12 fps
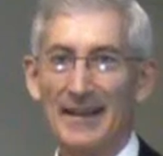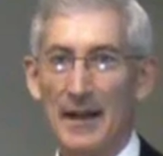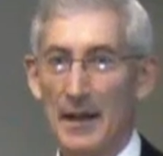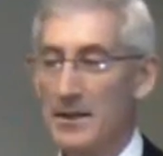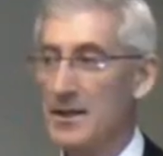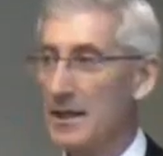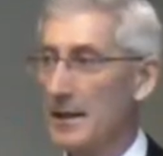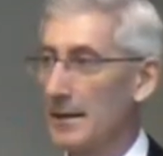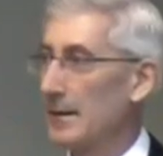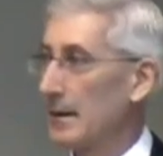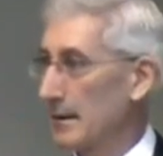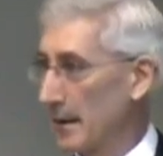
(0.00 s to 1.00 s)
That's
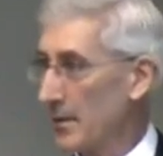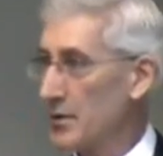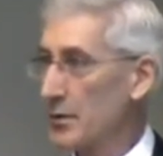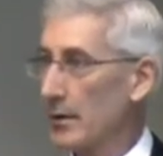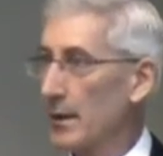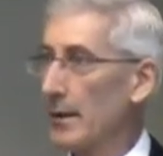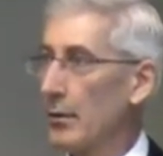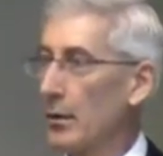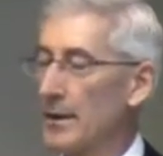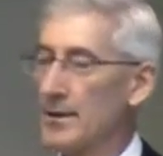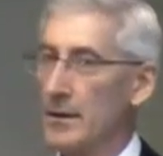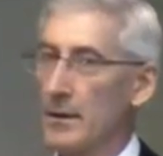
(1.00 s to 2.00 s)
it. That's really
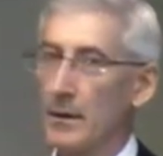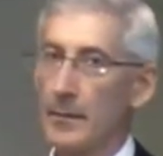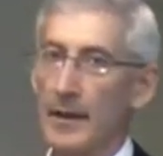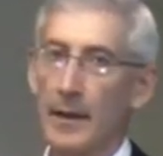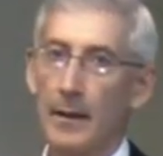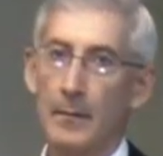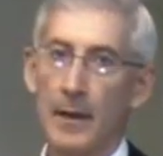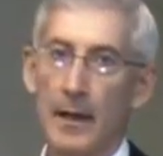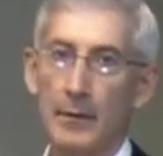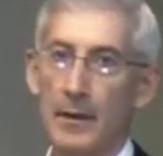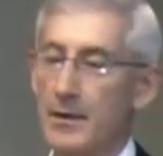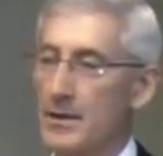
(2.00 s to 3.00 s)
what it's all about. My
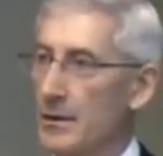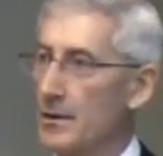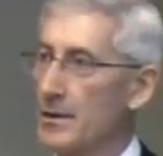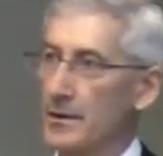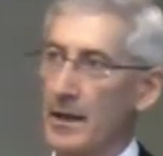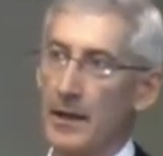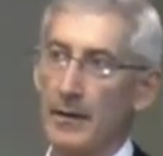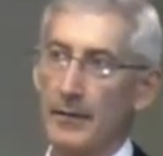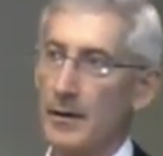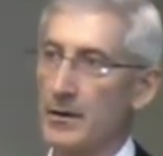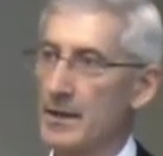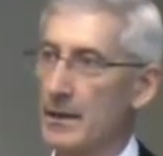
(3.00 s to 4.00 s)
research and that of
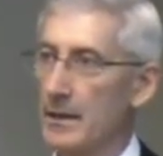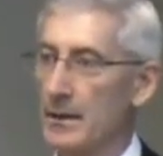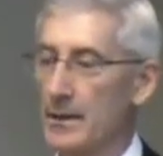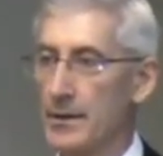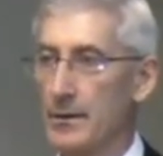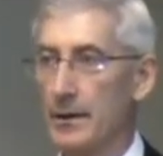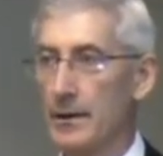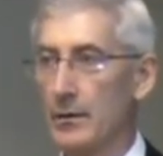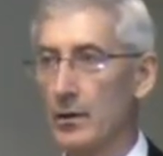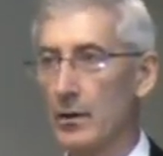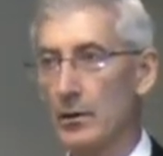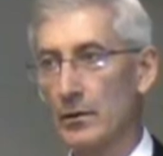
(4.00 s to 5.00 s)
other scientists around the
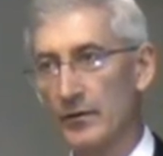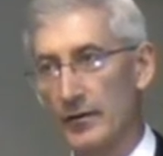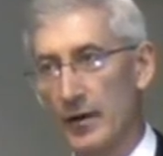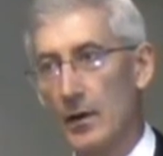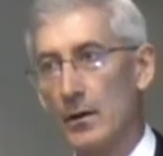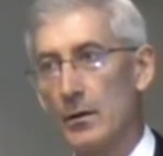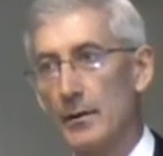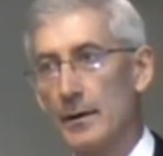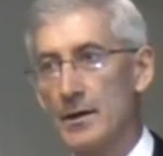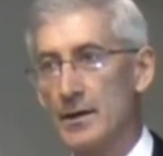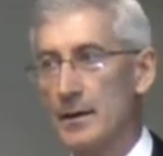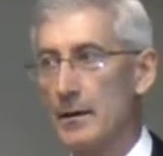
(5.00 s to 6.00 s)
world who follow
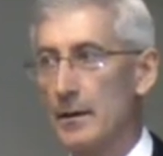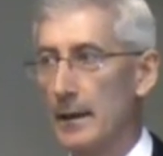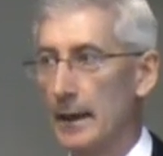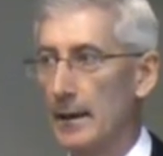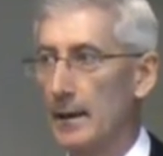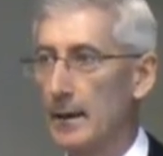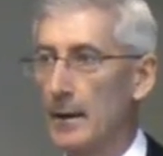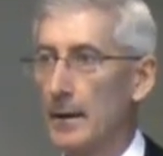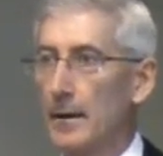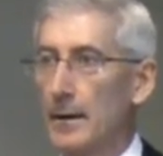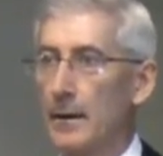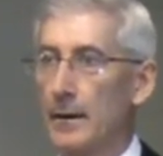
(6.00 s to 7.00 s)
this theory,
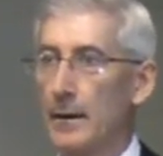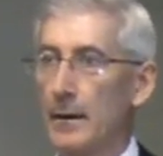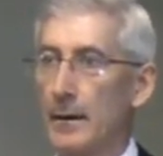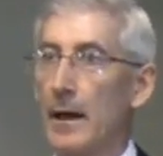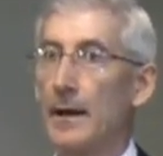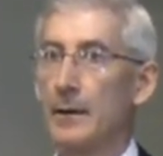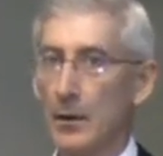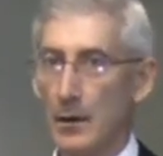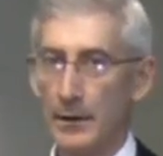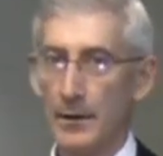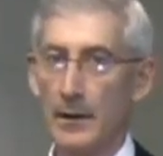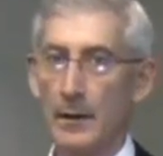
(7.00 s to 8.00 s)
uh, I
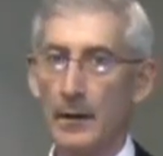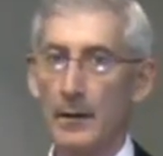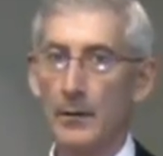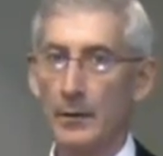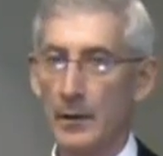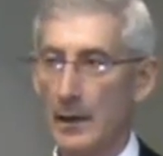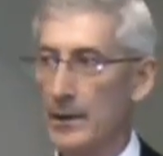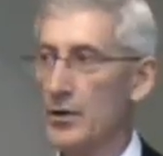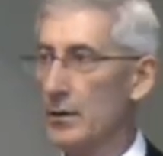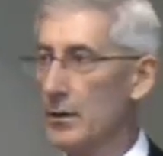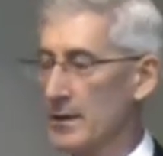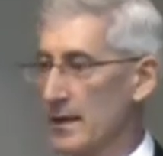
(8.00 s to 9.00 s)
call it the
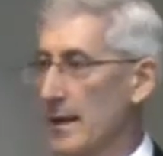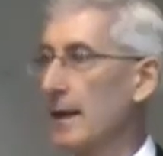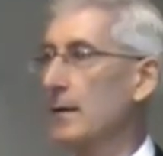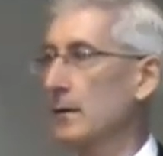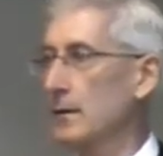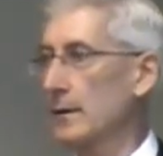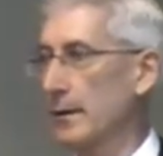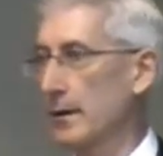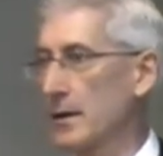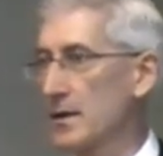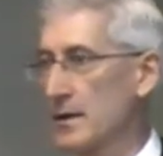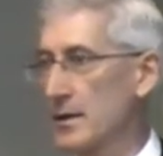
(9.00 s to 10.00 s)
relational cycle
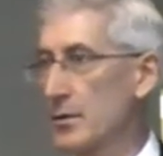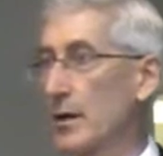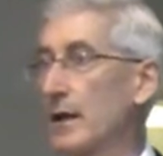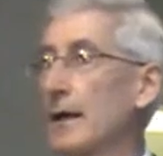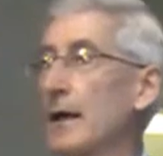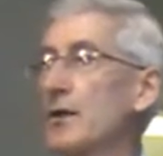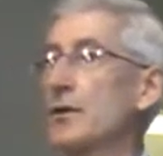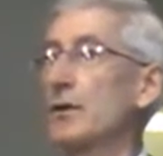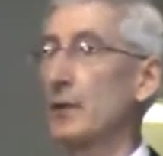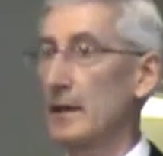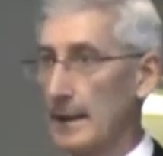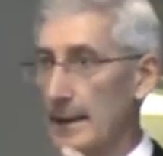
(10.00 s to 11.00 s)
theory since we can actually
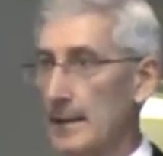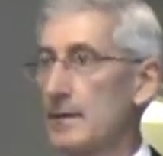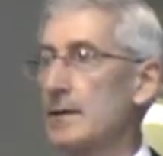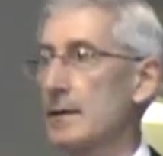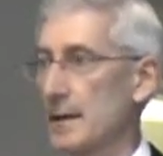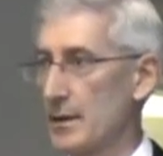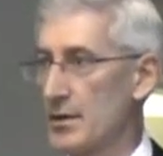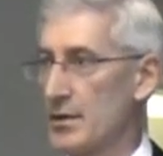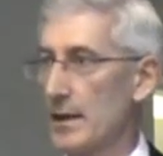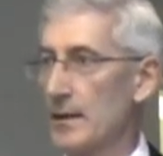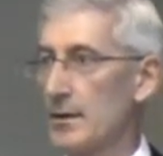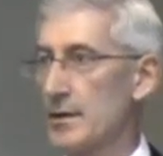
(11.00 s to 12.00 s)
relate to these
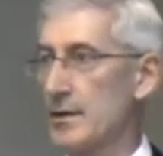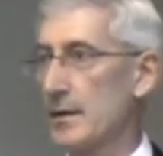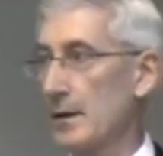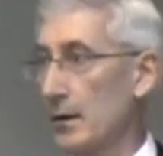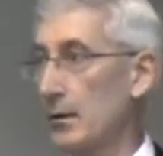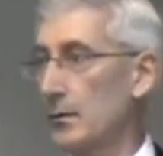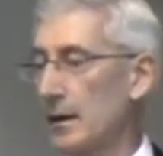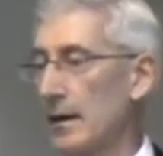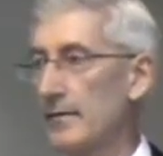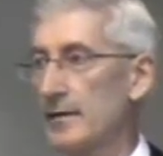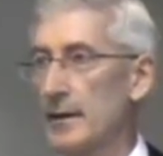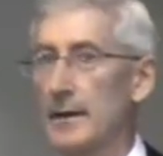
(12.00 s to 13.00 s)
changes in our own
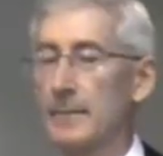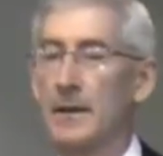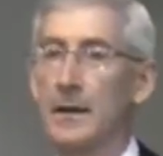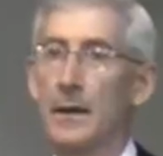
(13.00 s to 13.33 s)
lifetime.